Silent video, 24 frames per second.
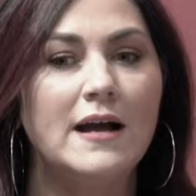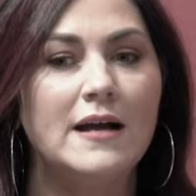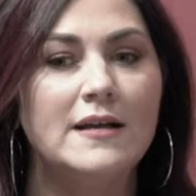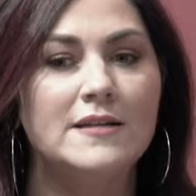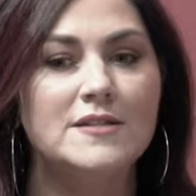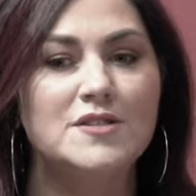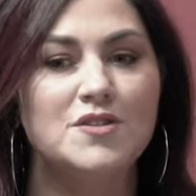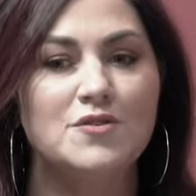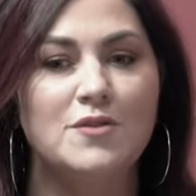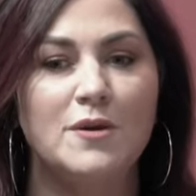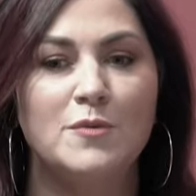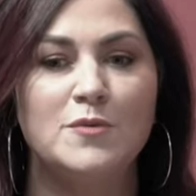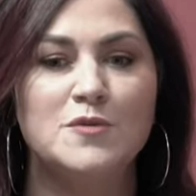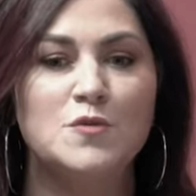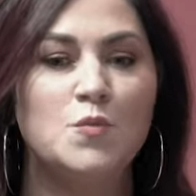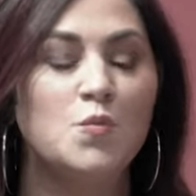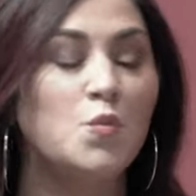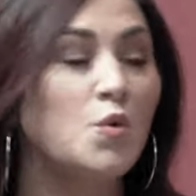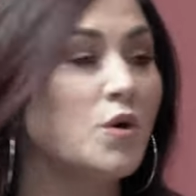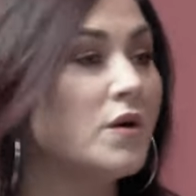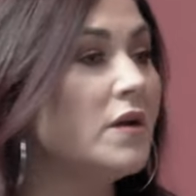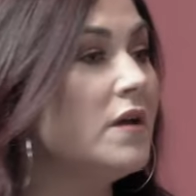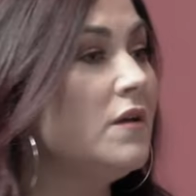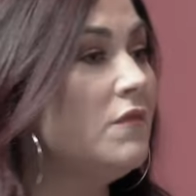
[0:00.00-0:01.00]
I, you know, I was
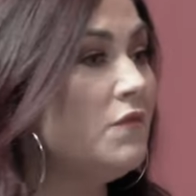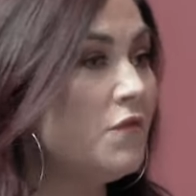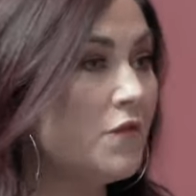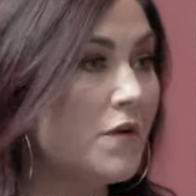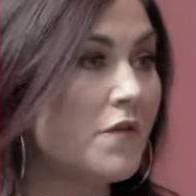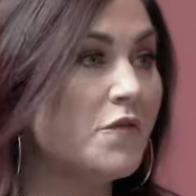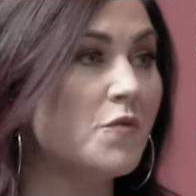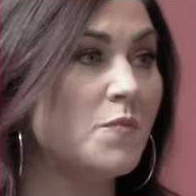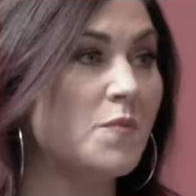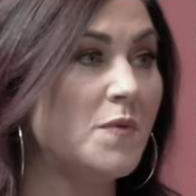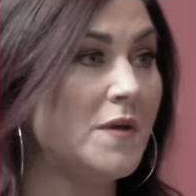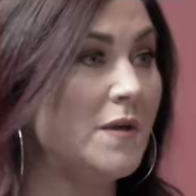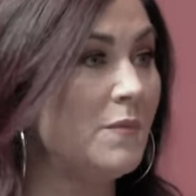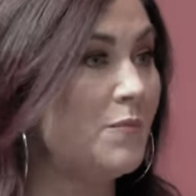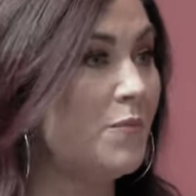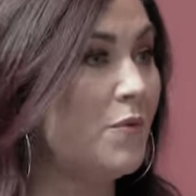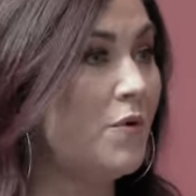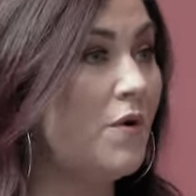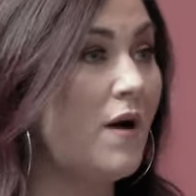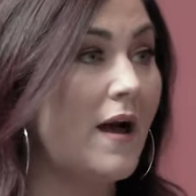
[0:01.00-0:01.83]
working for other people.